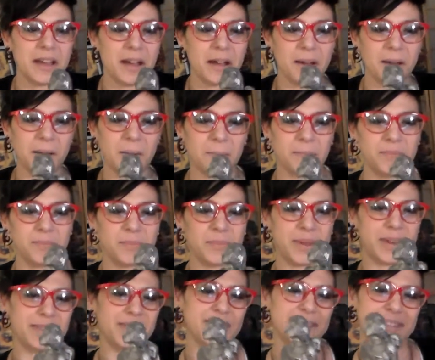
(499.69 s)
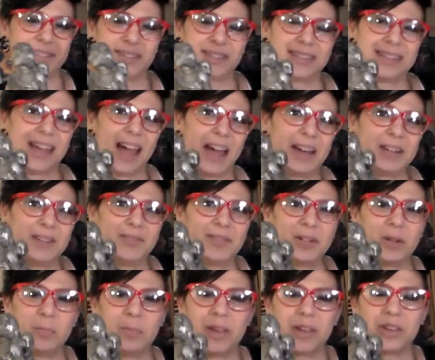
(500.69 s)
But this is kind of a
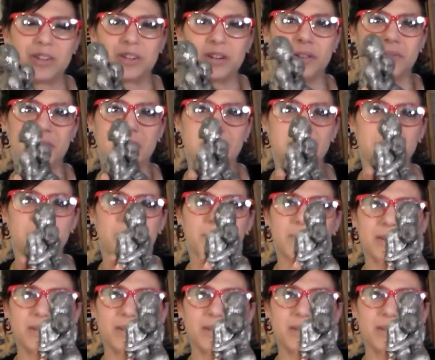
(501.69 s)
depiction of him.